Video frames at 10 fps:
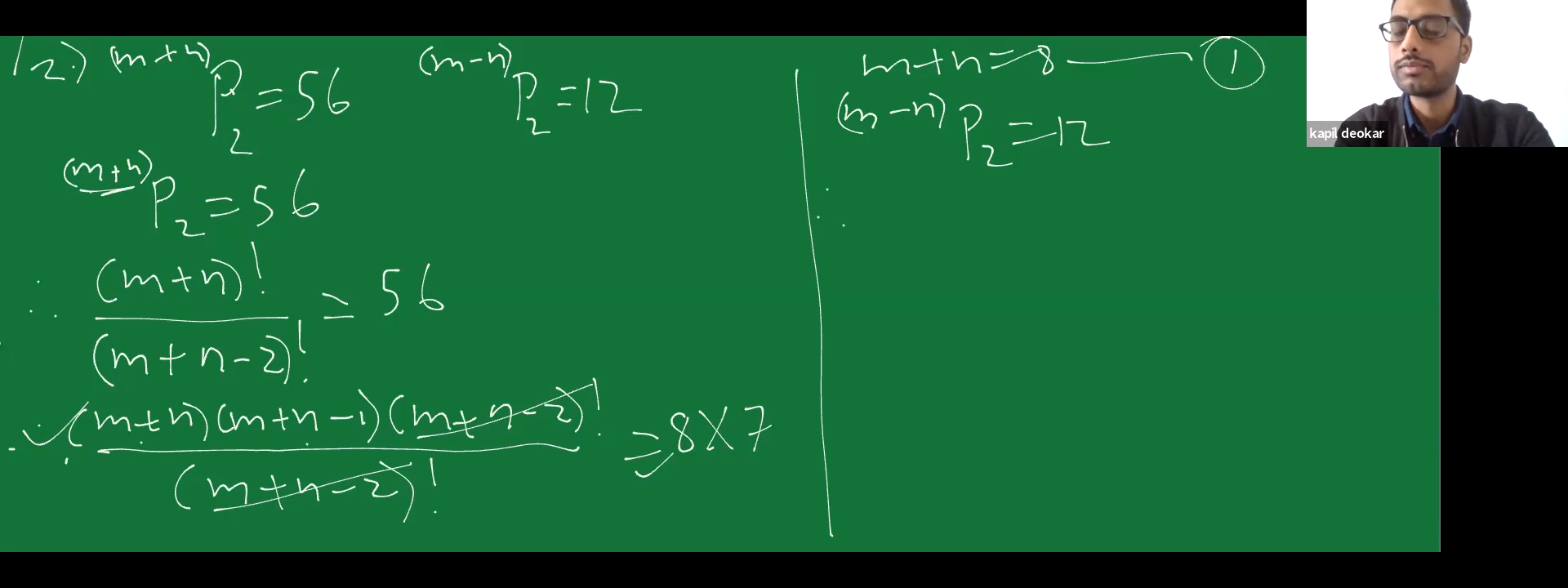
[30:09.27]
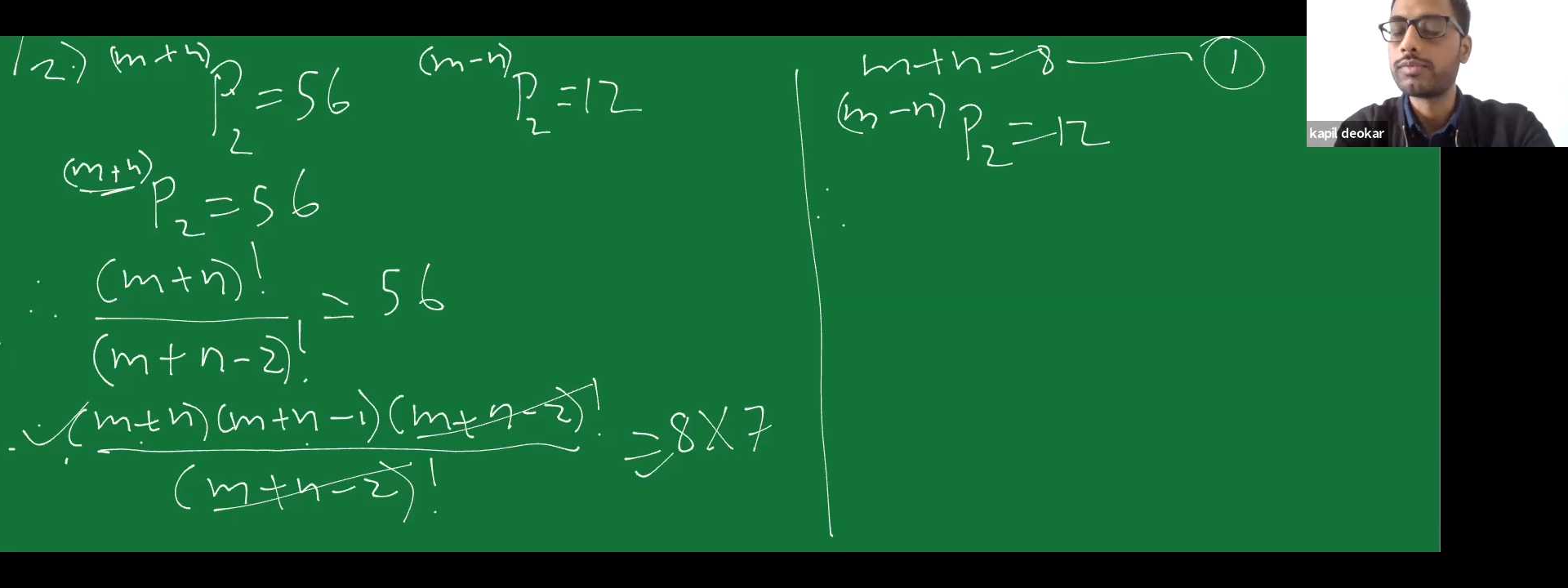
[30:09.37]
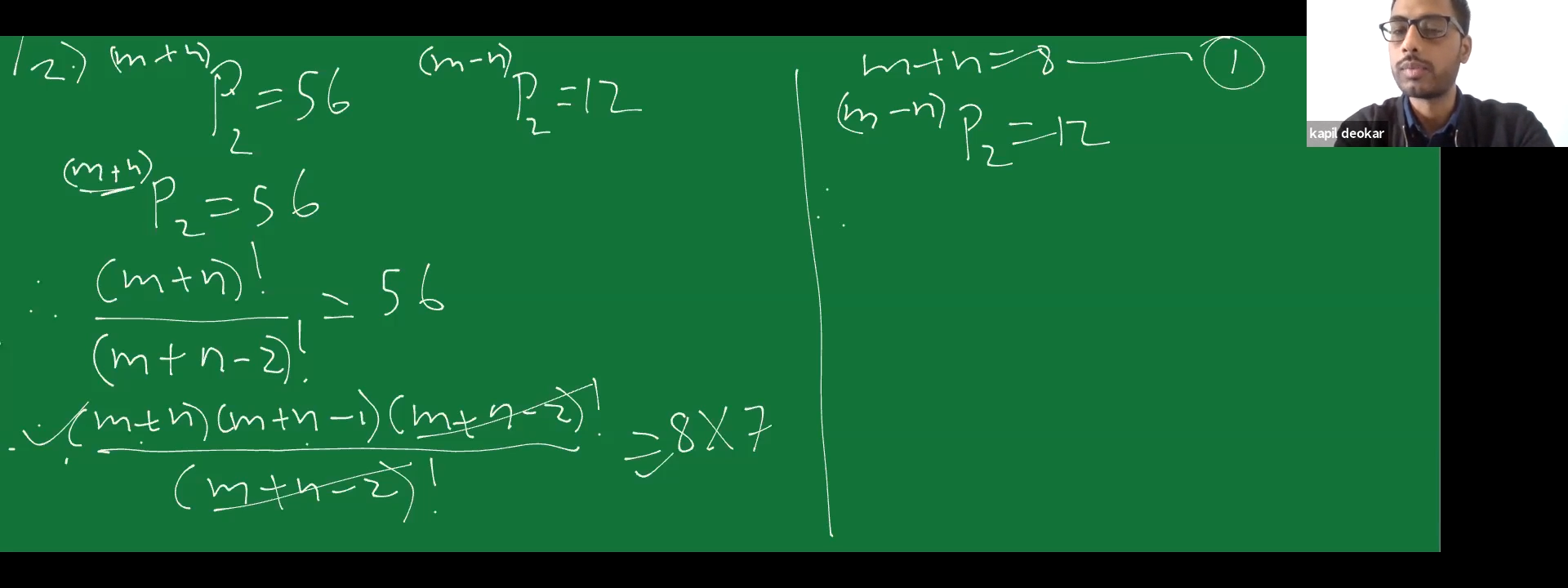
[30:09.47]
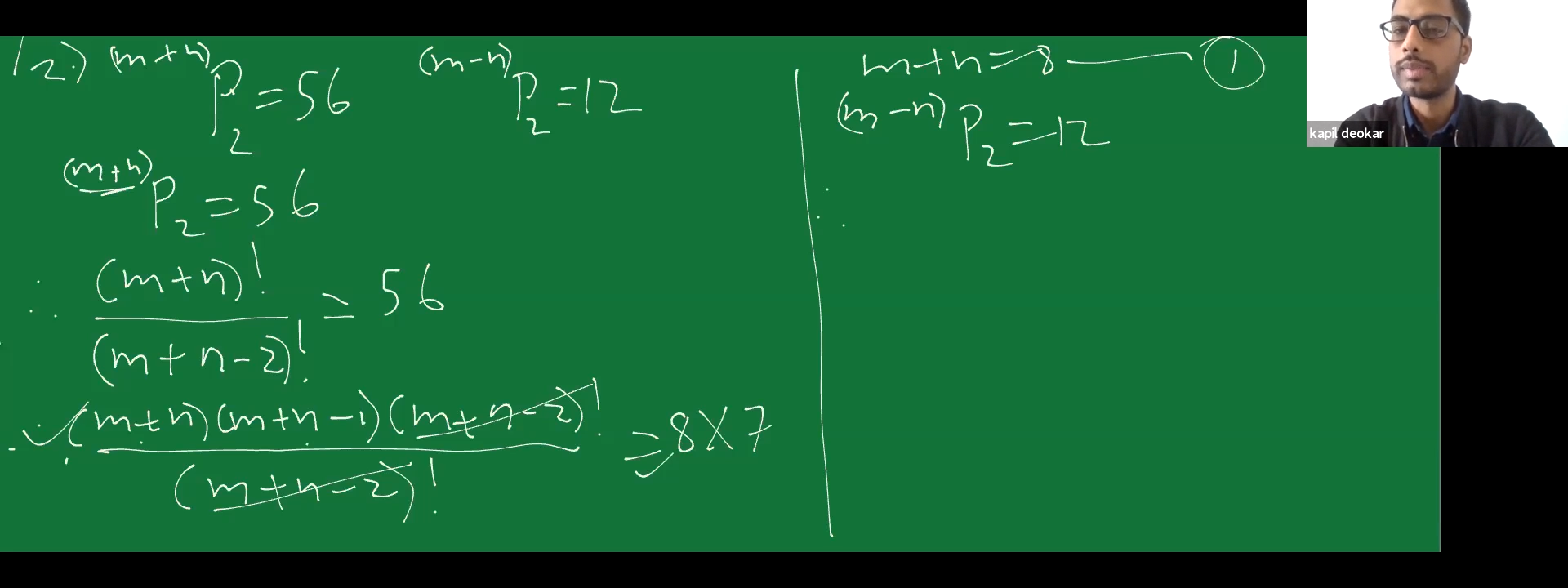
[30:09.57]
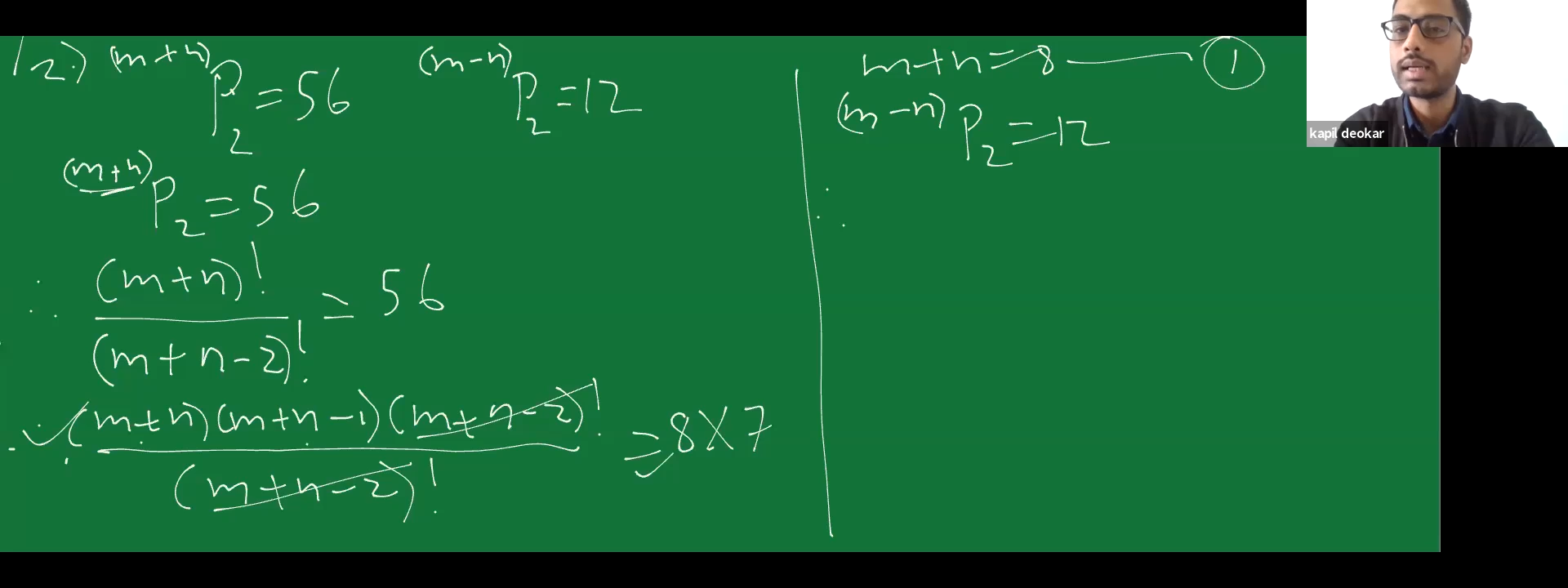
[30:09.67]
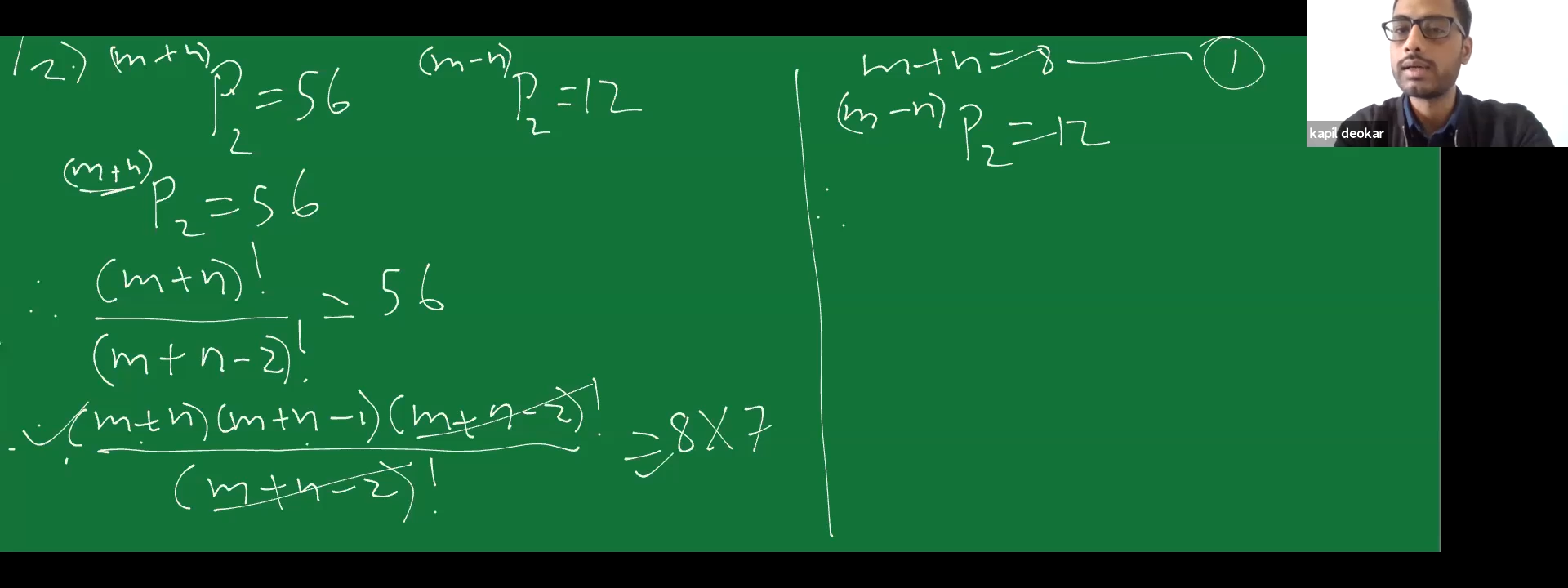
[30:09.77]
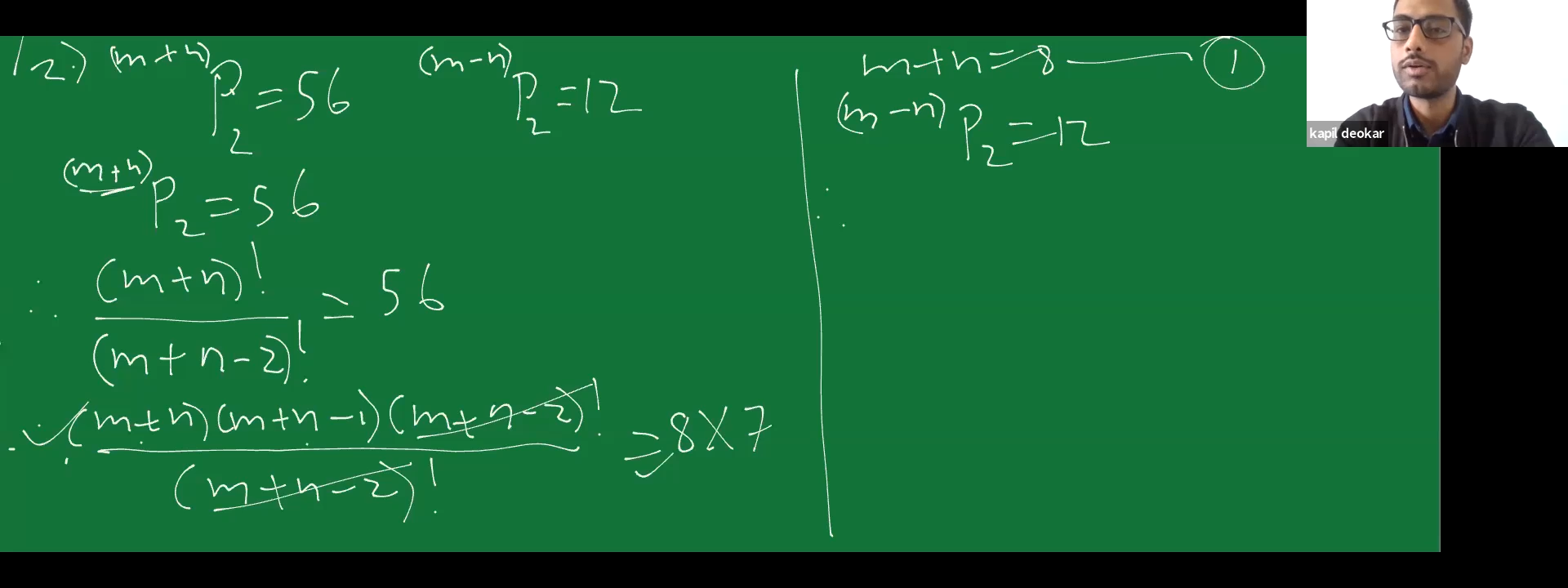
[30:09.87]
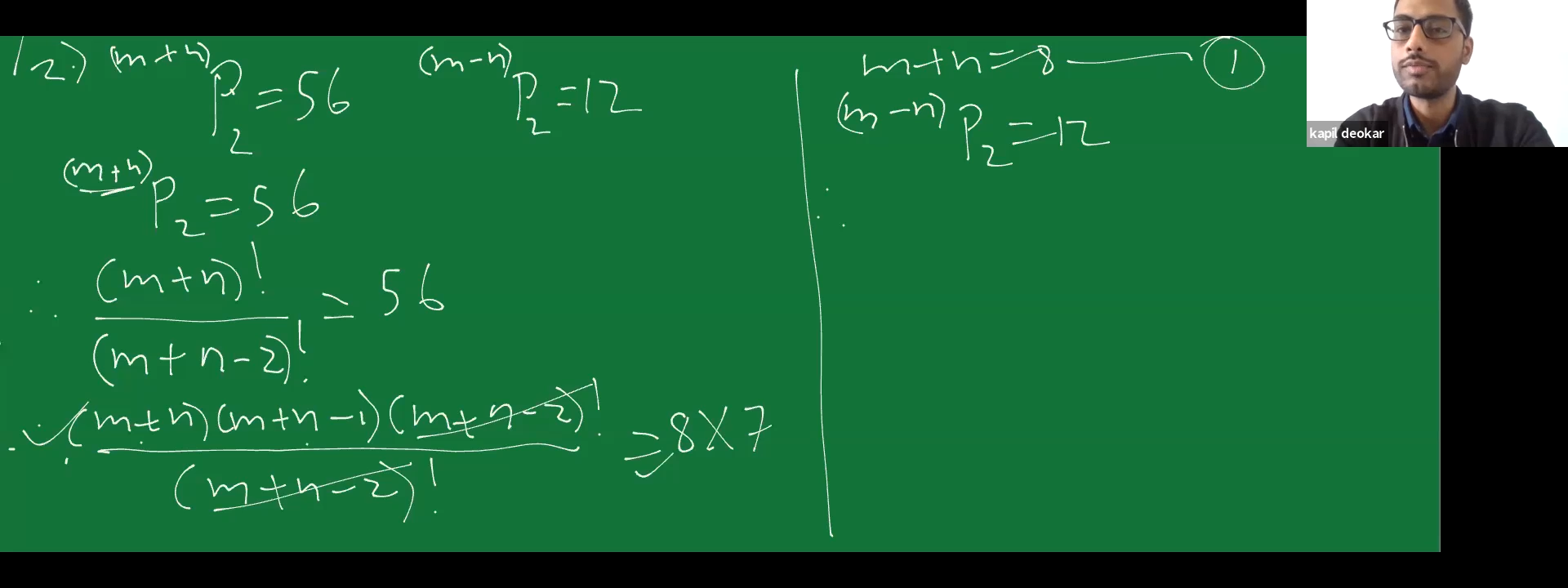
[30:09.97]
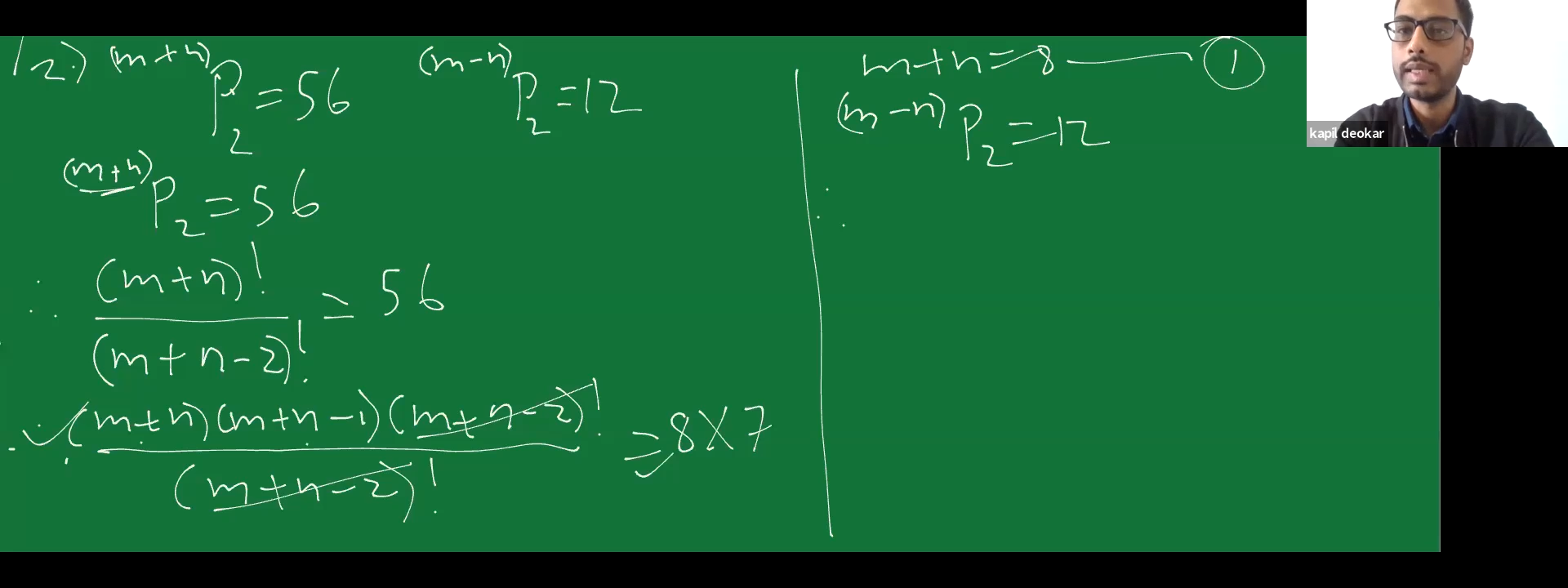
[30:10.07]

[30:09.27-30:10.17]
formula of